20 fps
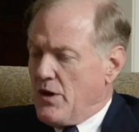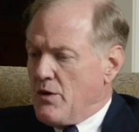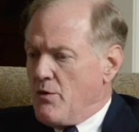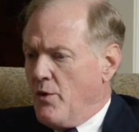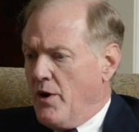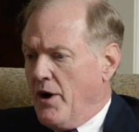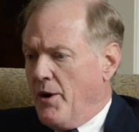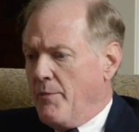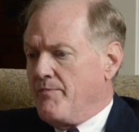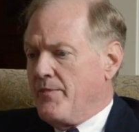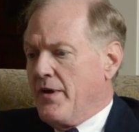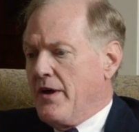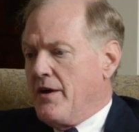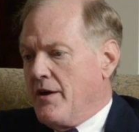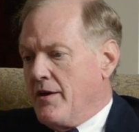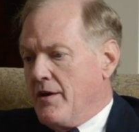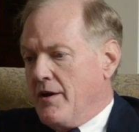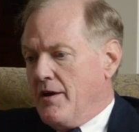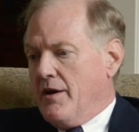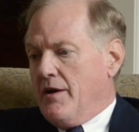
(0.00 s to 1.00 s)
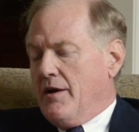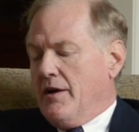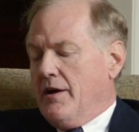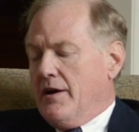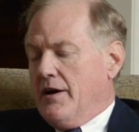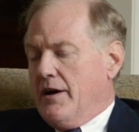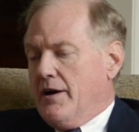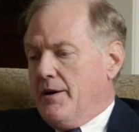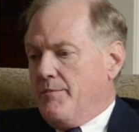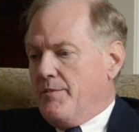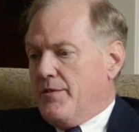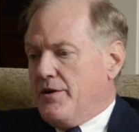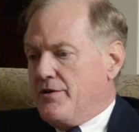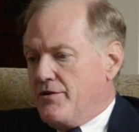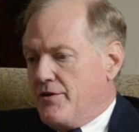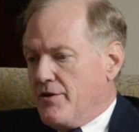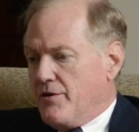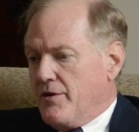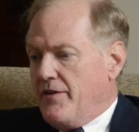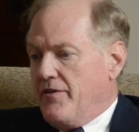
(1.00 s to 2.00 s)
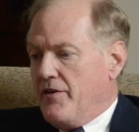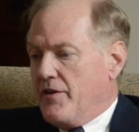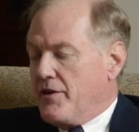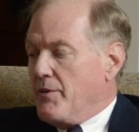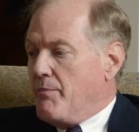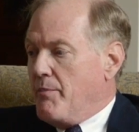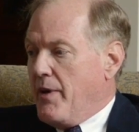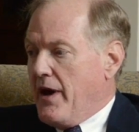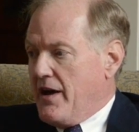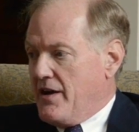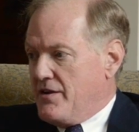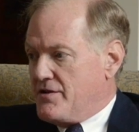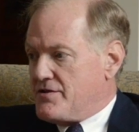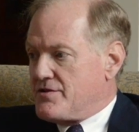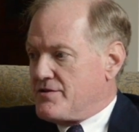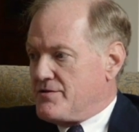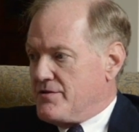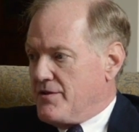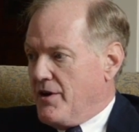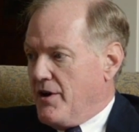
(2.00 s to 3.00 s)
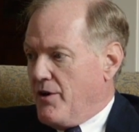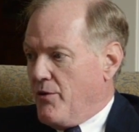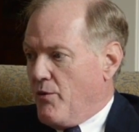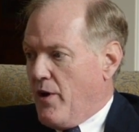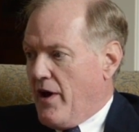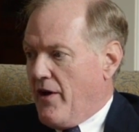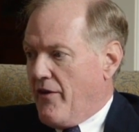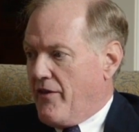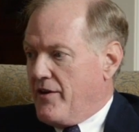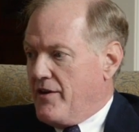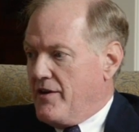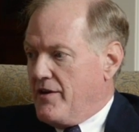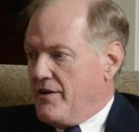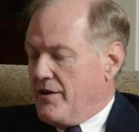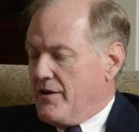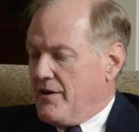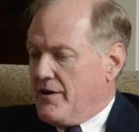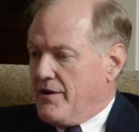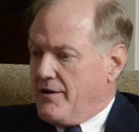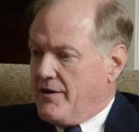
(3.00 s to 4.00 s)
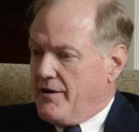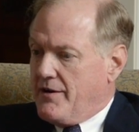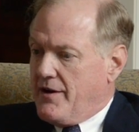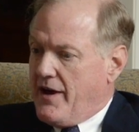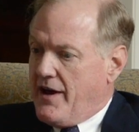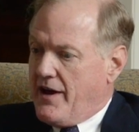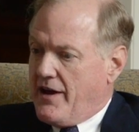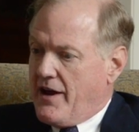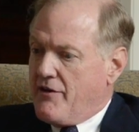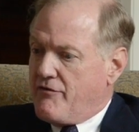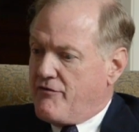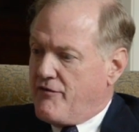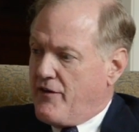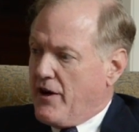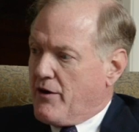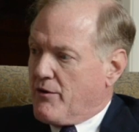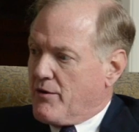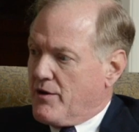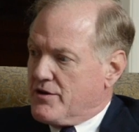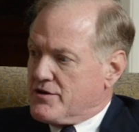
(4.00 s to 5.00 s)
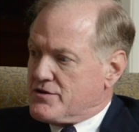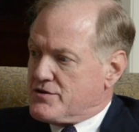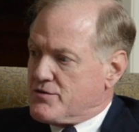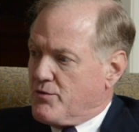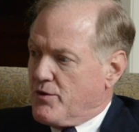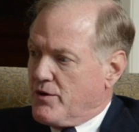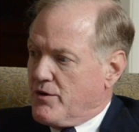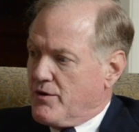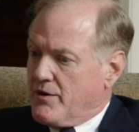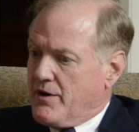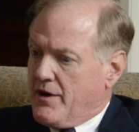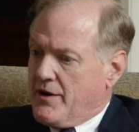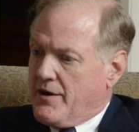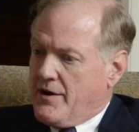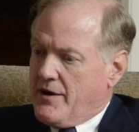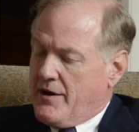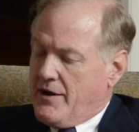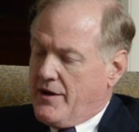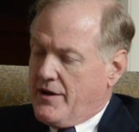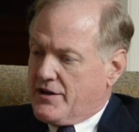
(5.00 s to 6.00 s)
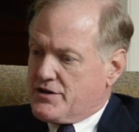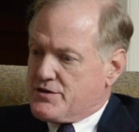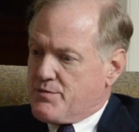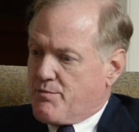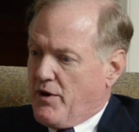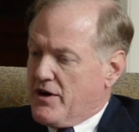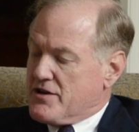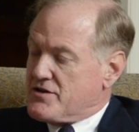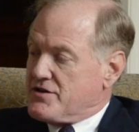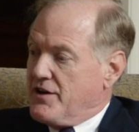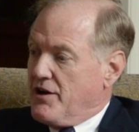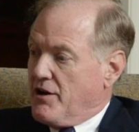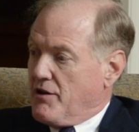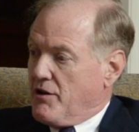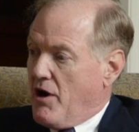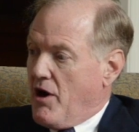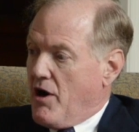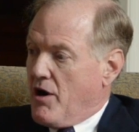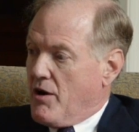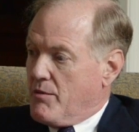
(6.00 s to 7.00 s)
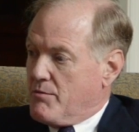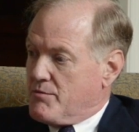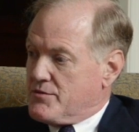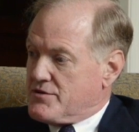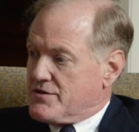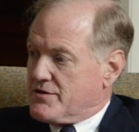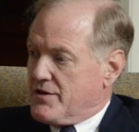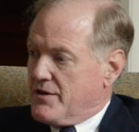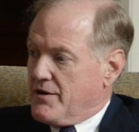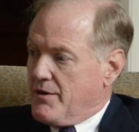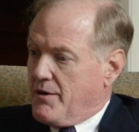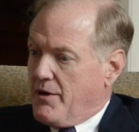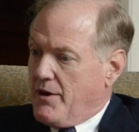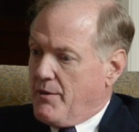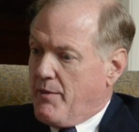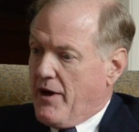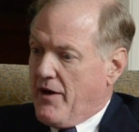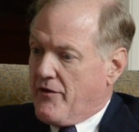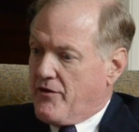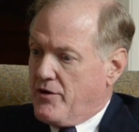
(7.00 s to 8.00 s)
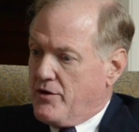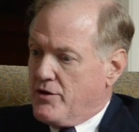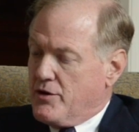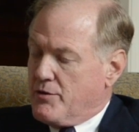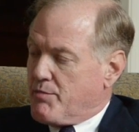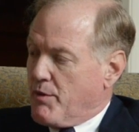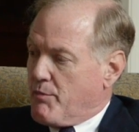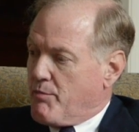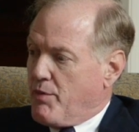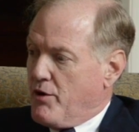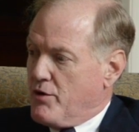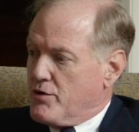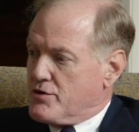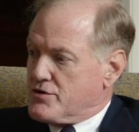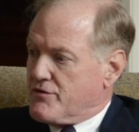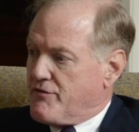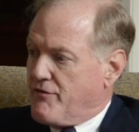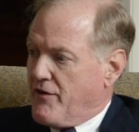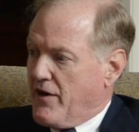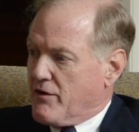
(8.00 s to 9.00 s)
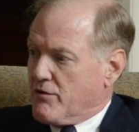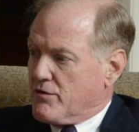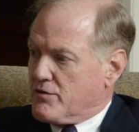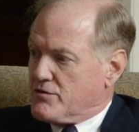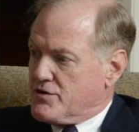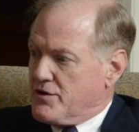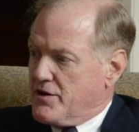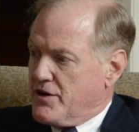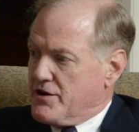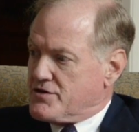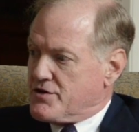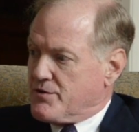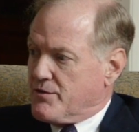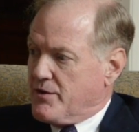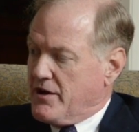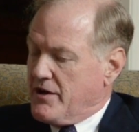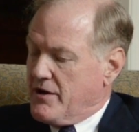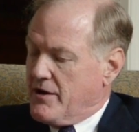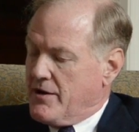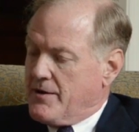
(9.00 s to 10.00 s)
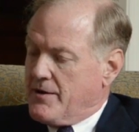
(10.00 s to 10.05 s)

Well, during the debates, while the Anti-Federalists were expressing alarms about the new proposed federal judiciary,